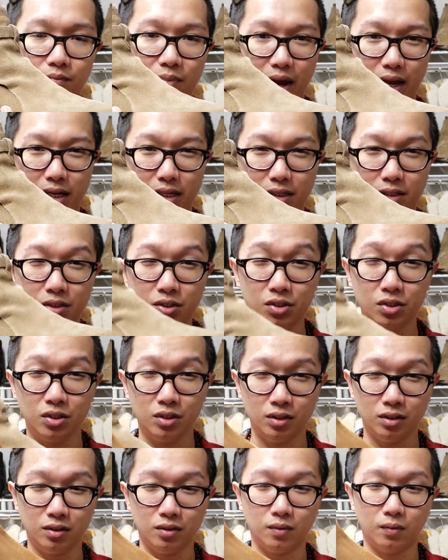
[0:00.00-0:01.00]
beige,
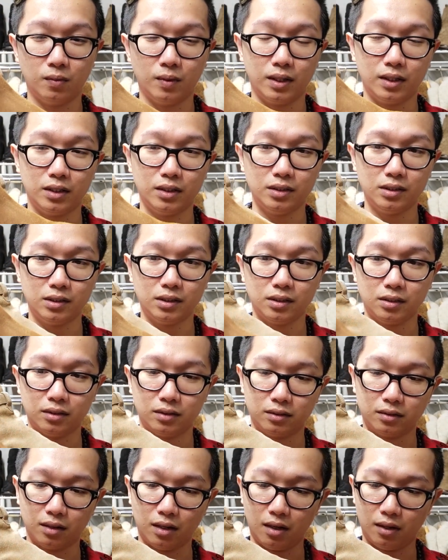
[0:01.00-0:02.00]
where this
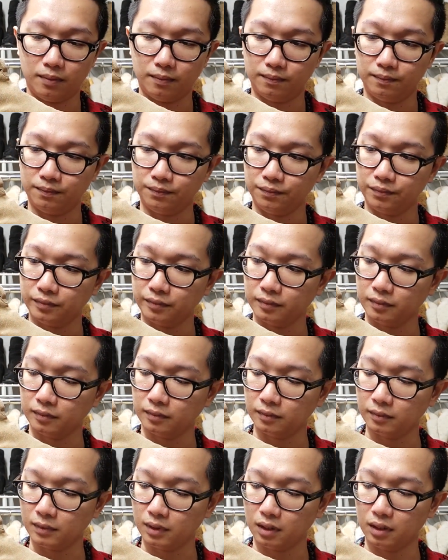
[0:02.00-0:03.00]
is
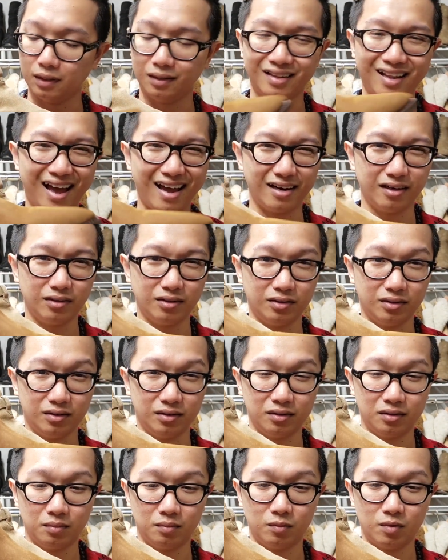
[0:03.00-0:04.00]
a
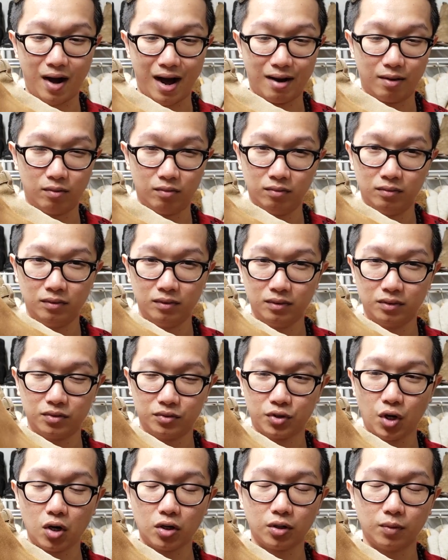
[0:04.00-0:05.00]
lighter brown.
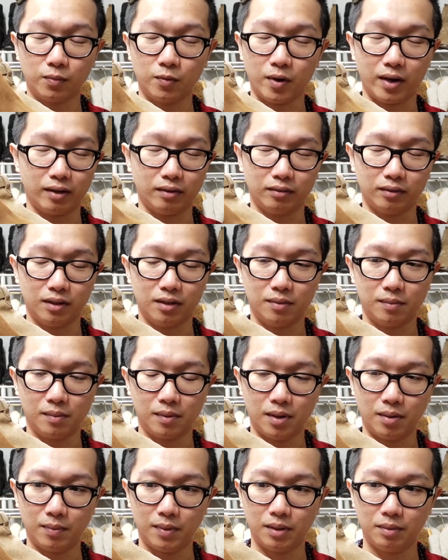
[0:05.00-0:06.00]
So darker
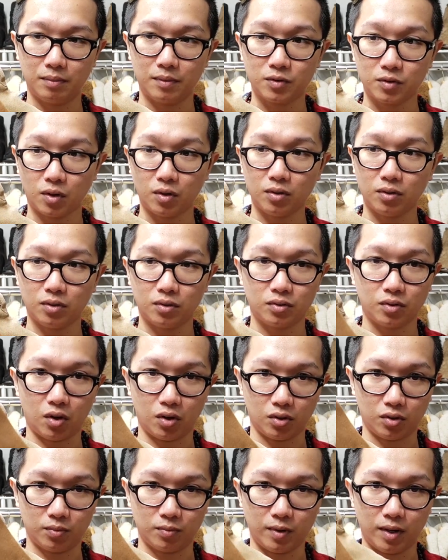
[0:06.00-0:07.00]
brown. I mean darker
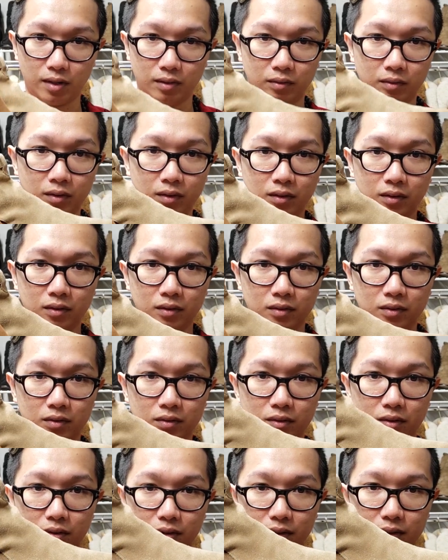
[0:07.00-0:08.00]
brown.
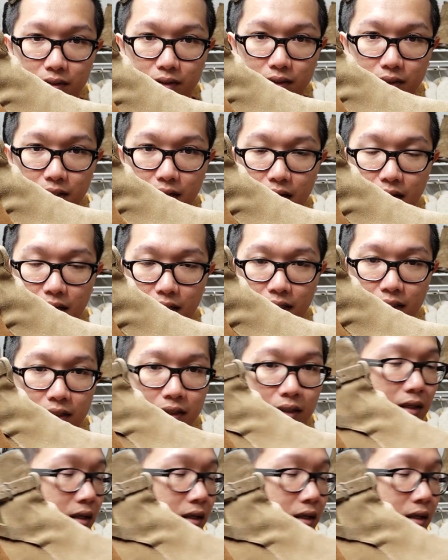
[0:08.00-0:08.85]
So you can see that.